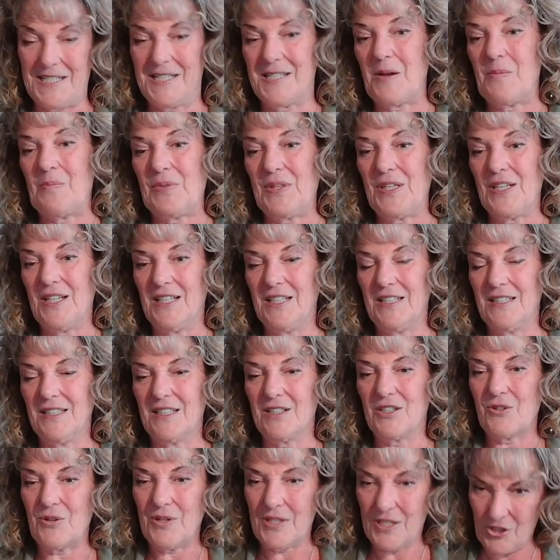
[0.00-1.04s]
something
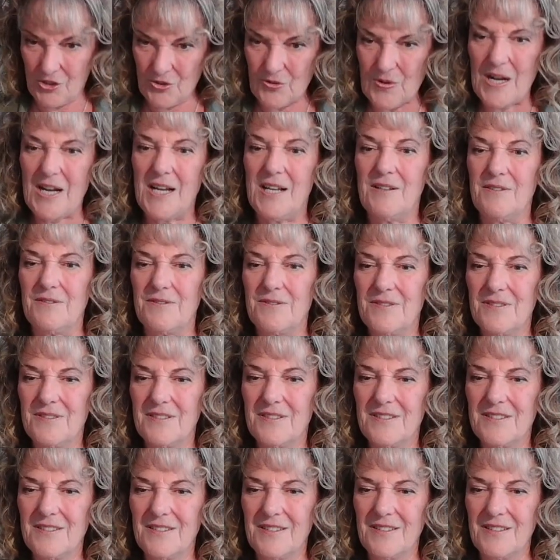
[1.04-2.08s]
that's going to drive
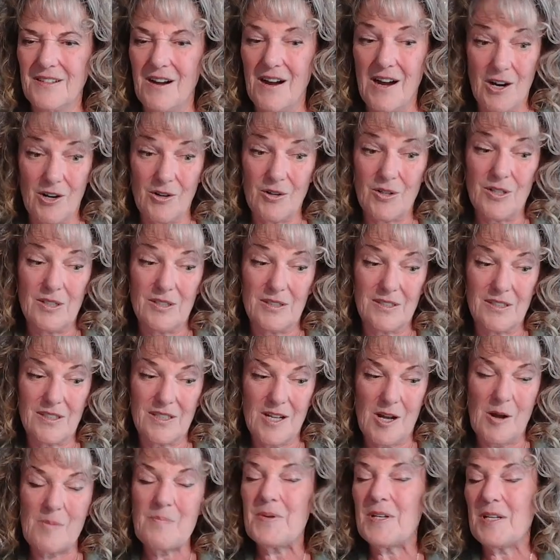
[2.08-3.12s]
our
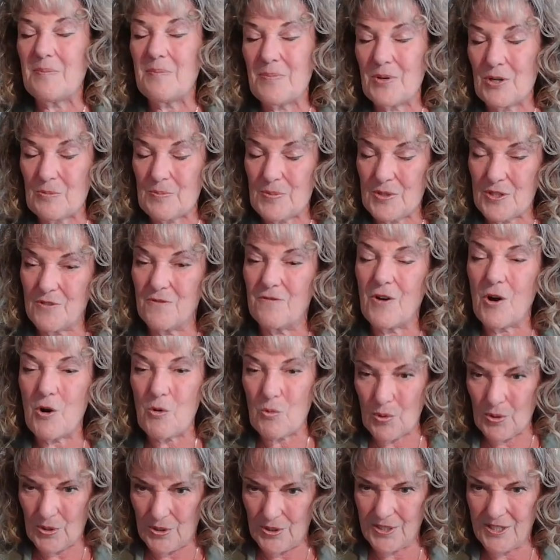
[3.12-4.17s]
company purpose
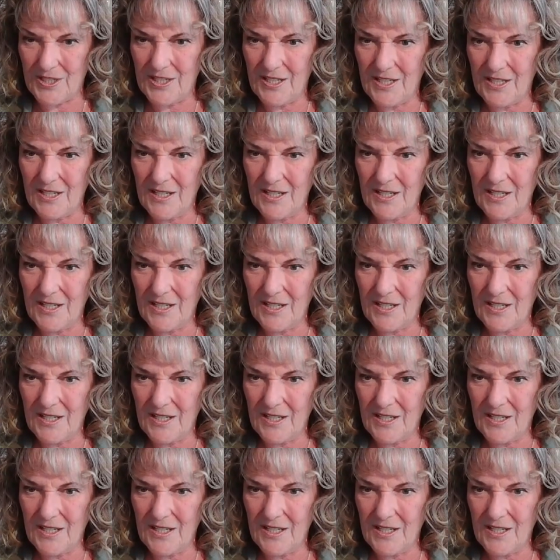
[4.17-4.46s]
forward.